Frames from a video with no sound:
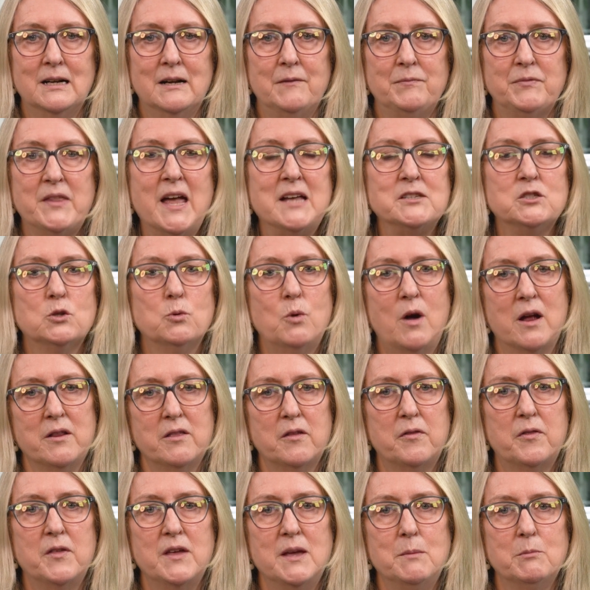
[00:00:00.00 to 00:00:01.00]
That's why the
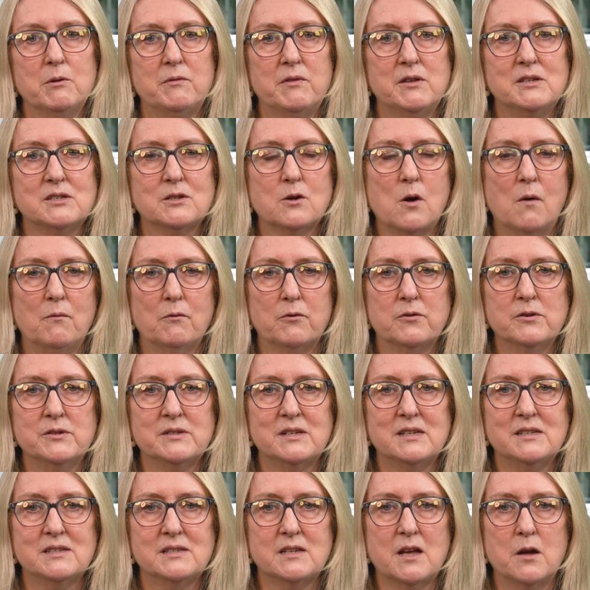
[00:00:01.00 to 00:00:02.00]
theme of this
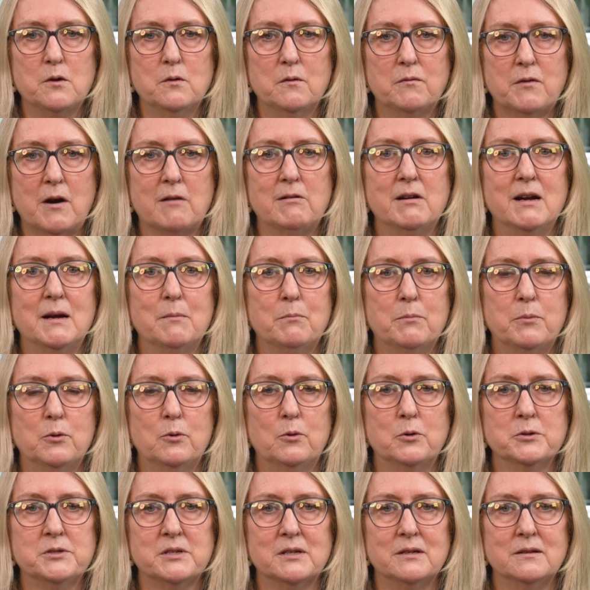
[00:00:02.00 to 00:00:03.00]
conference is so very
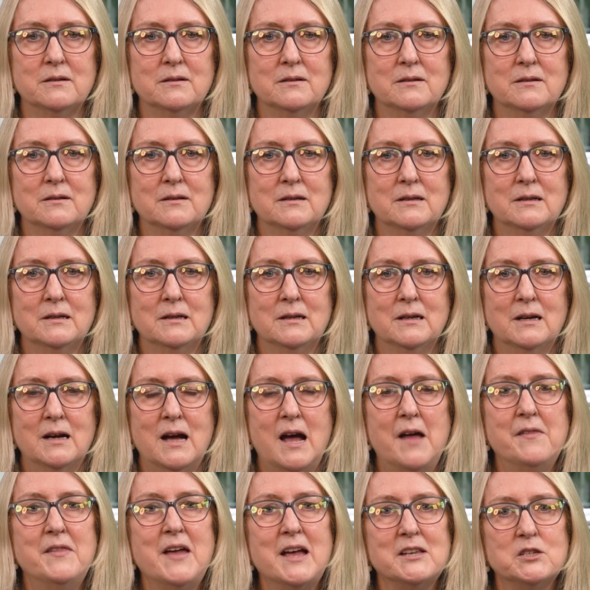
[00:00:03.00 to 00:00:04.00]
important.
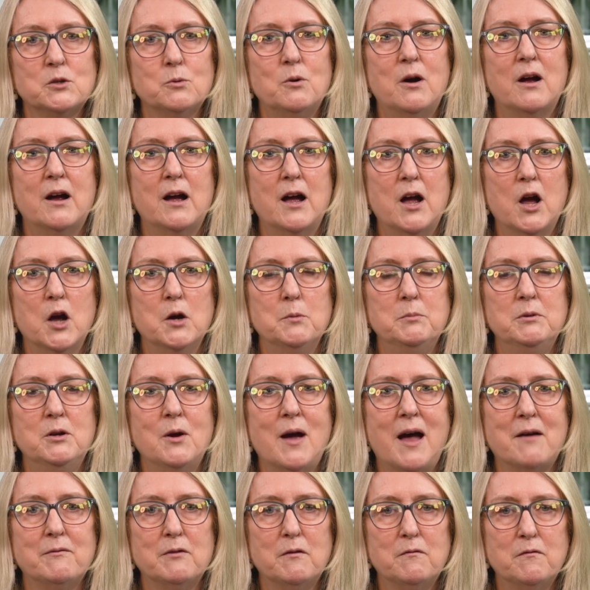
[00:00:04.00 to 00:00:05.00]
And that's why I hope you
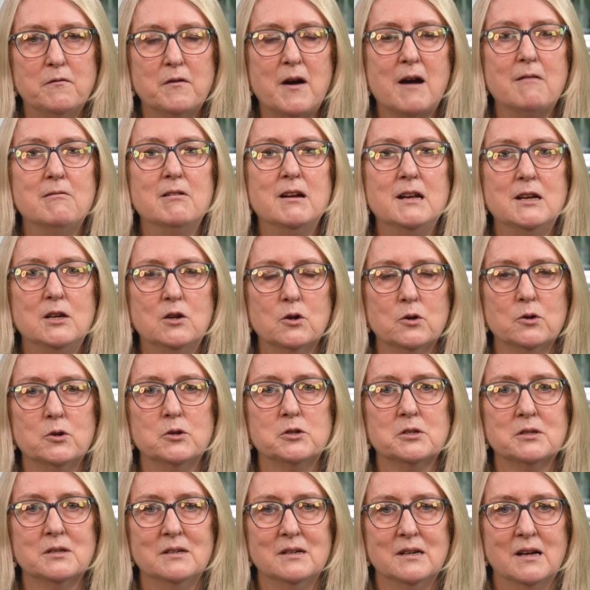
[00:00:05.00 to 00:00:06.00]
have a very
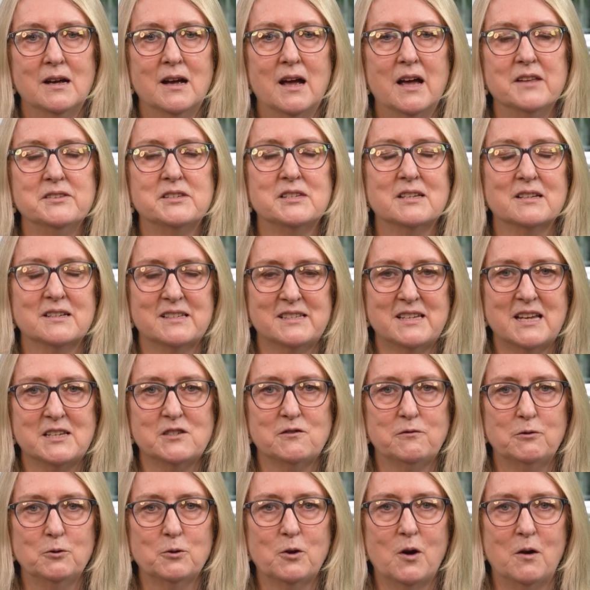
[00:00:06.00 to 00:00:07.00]
good and
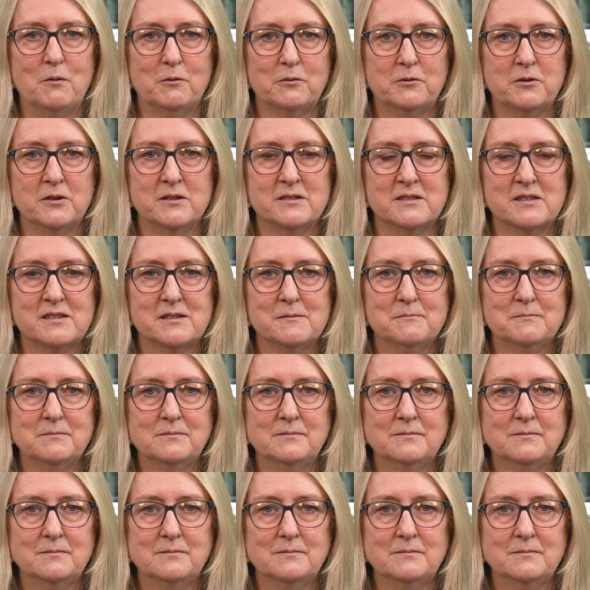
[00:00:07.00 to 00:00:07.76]
successful conference.